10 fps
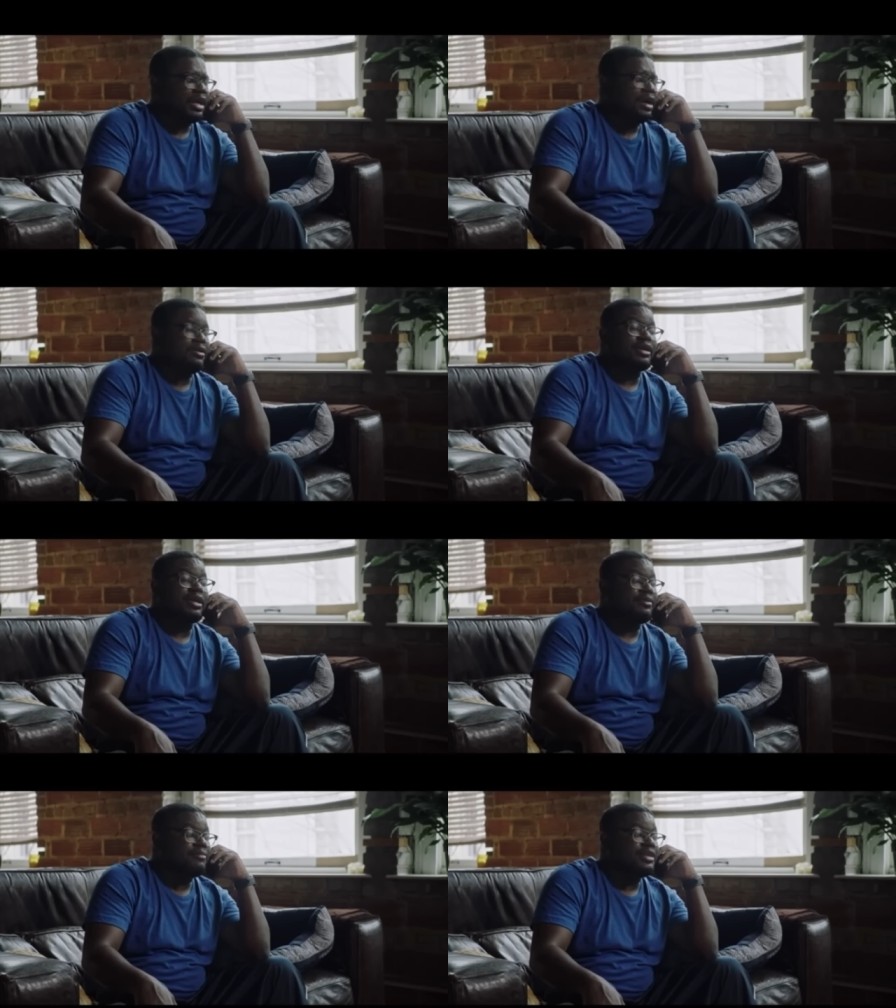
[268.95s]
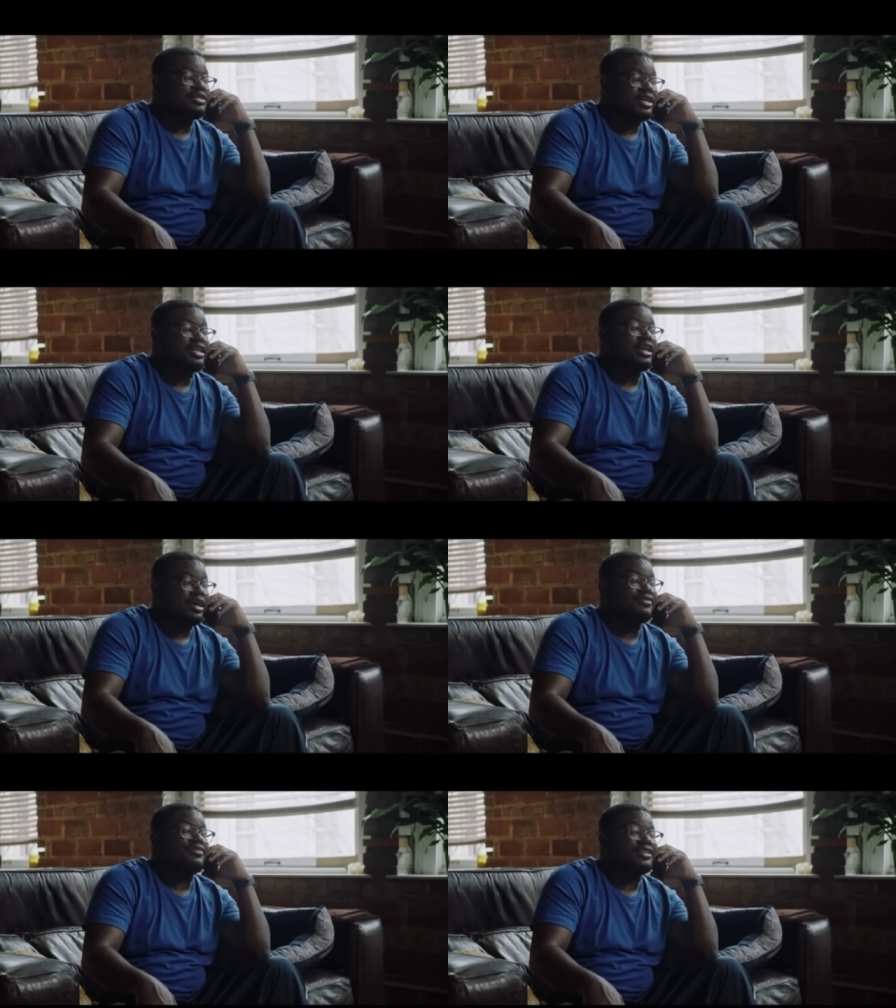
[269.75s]
Bro, I don't care if the bitch is
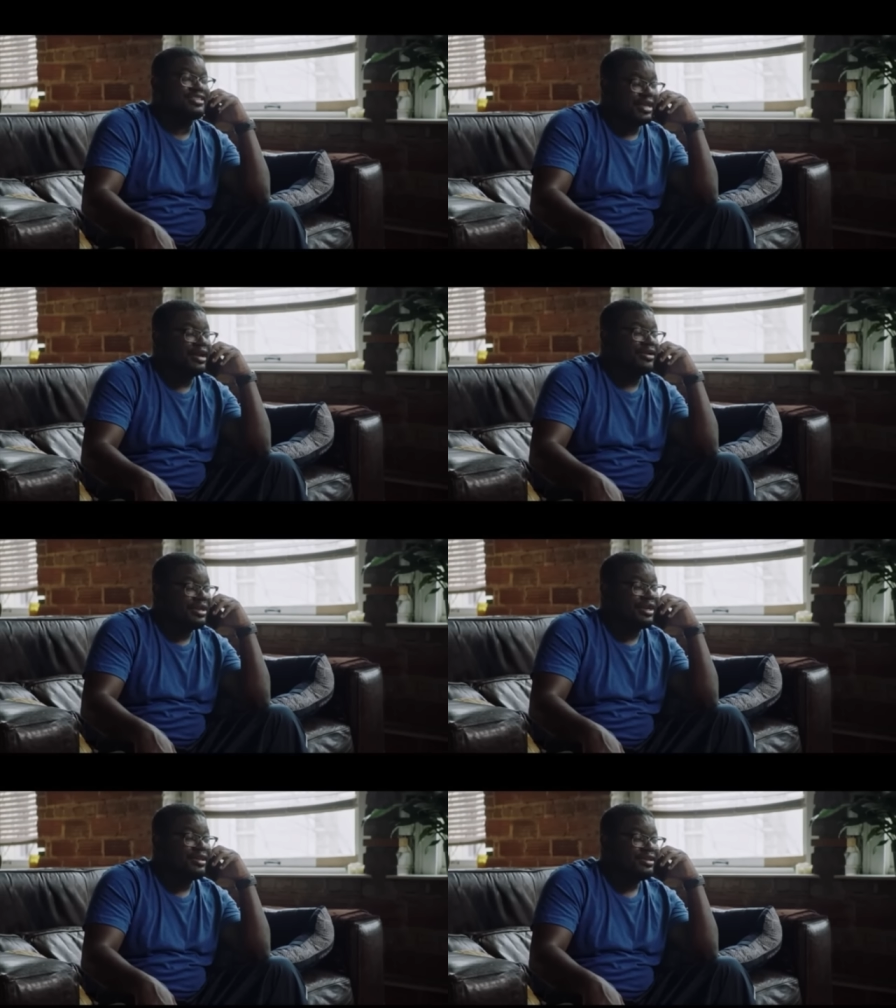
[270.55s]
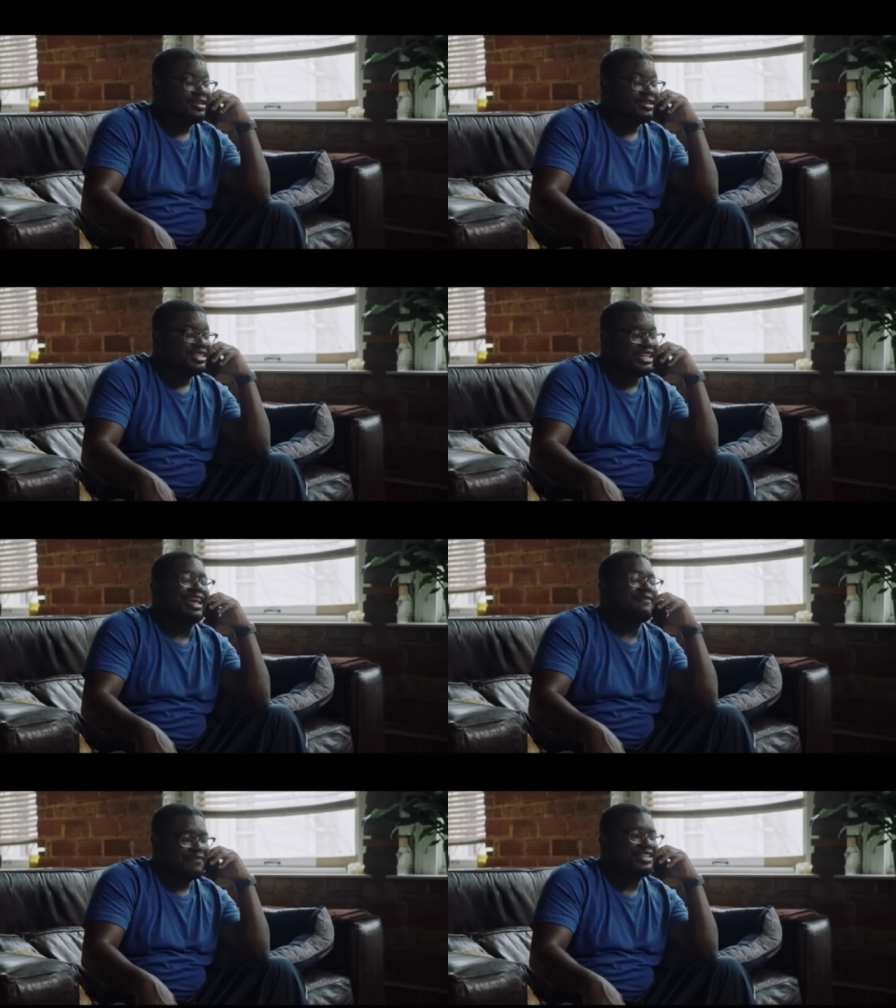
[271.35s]
Iyanla Vanzant, okay?
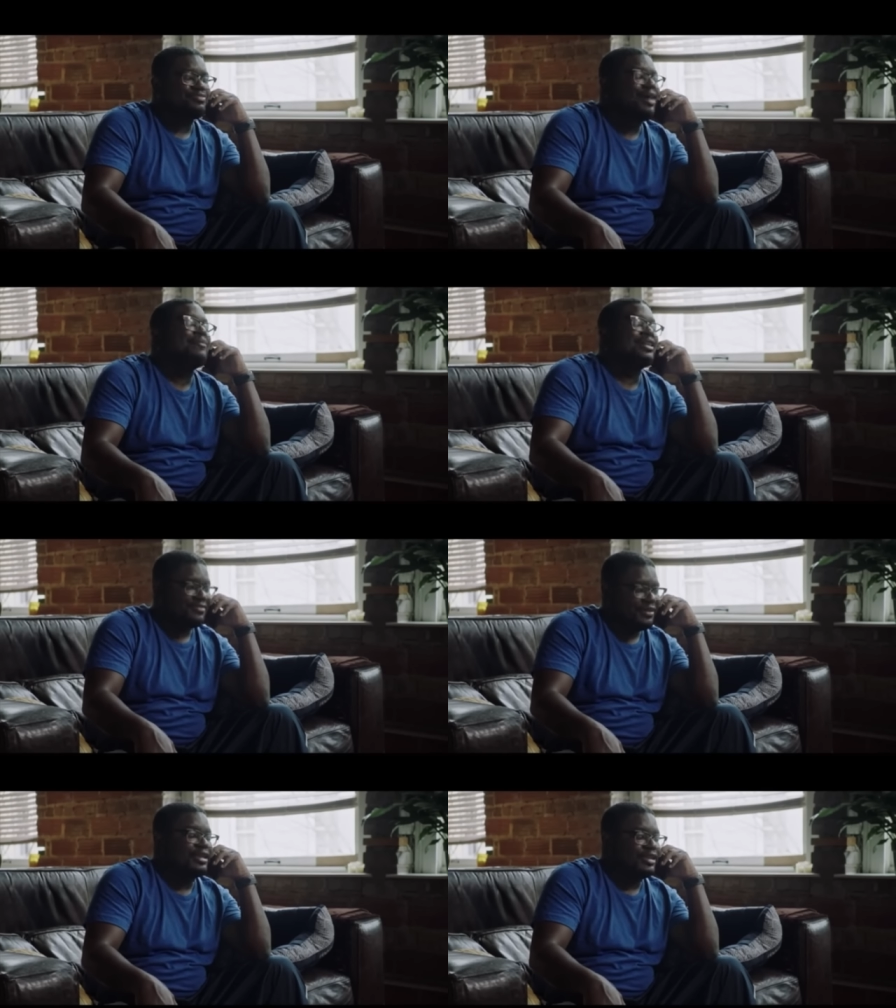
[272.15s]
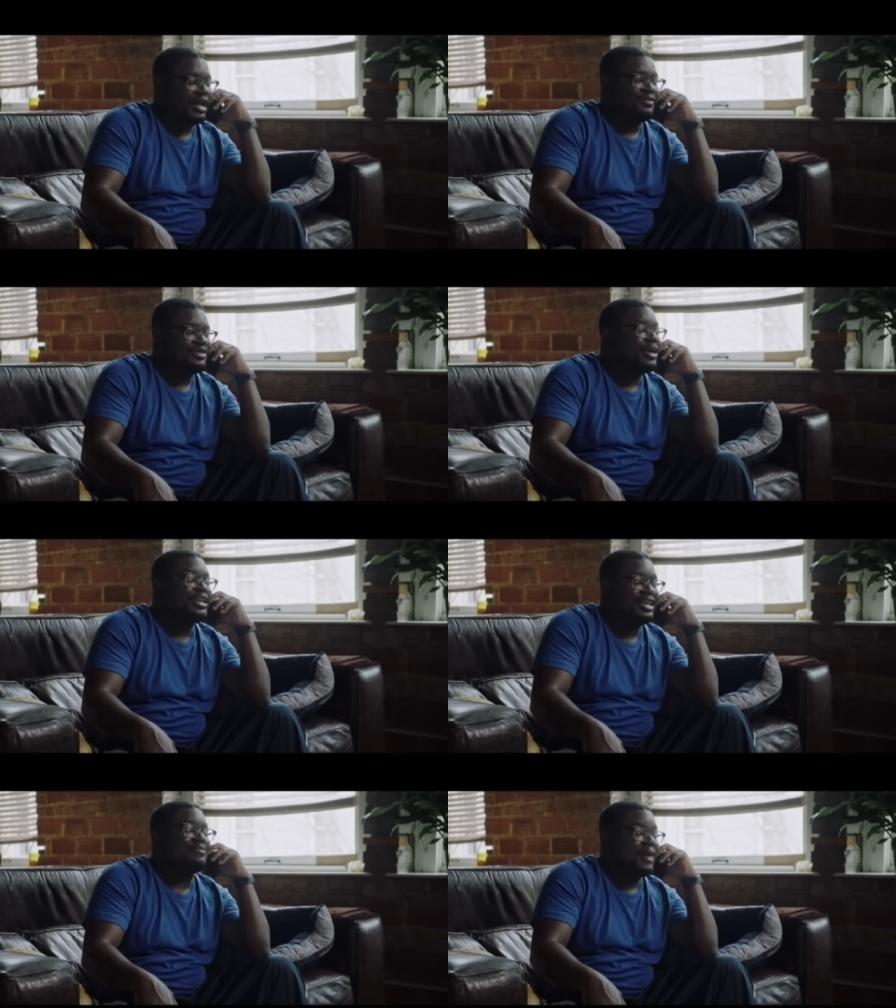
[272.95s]
She can't fix my motherfucking life.
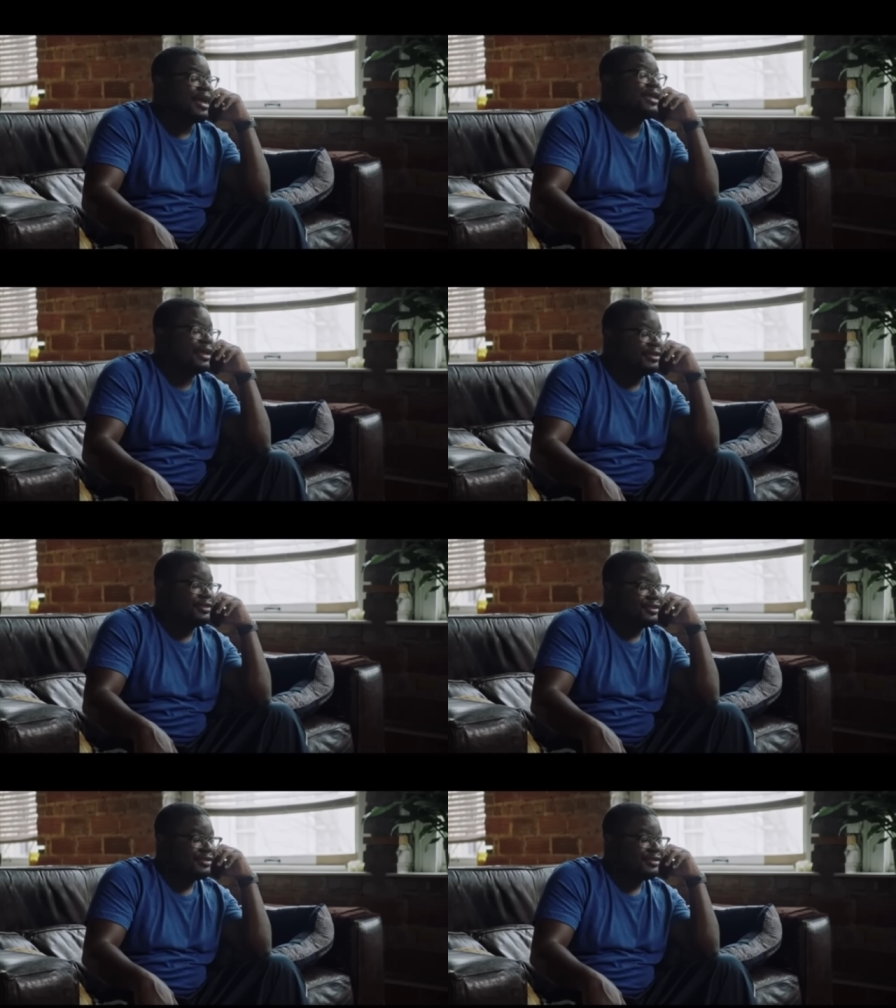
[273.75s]
You ain't getting in my head.